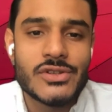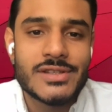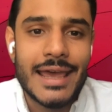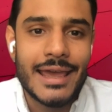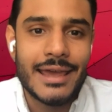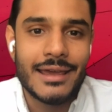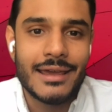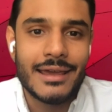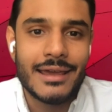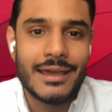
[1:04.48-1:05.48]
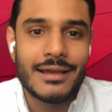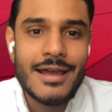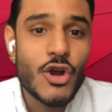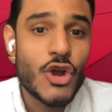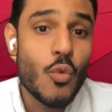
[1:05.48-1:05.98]
to saying
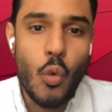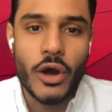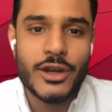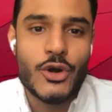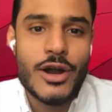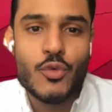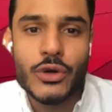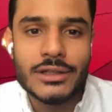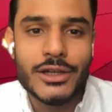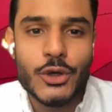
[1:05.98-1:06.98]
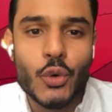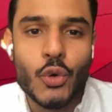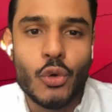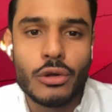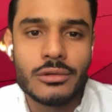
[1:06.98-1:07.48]
working on a really
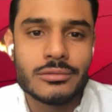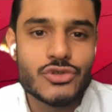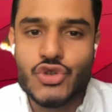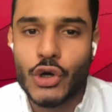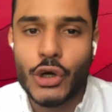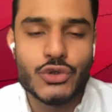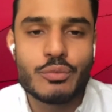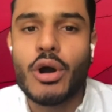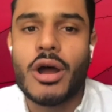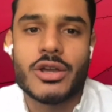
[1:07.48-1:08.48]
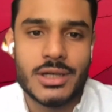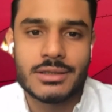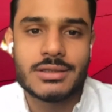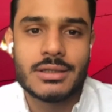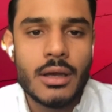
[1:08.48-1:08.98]
cool drones
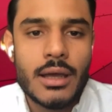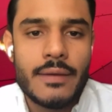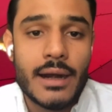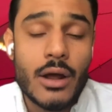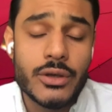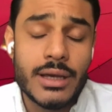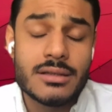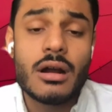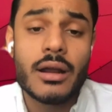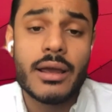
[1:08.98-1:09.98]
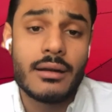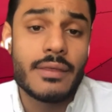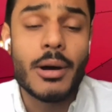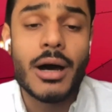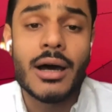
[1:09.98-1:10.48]
project. And then how you get targeted
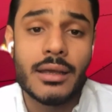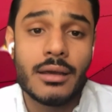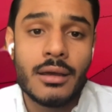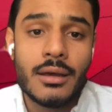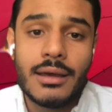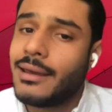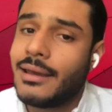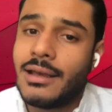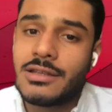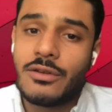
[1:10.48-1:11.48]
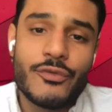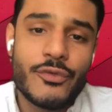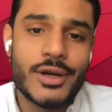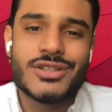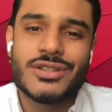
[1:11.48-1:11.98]
in the body is
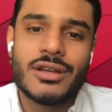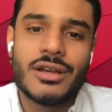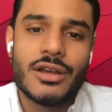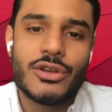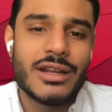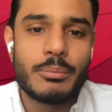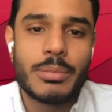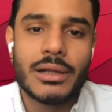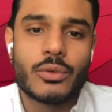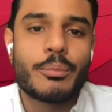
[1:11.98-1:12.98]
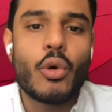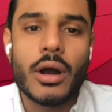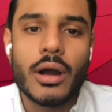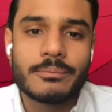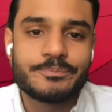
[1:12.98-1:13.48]
first, you need to build
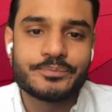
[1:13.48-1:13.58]
rapport.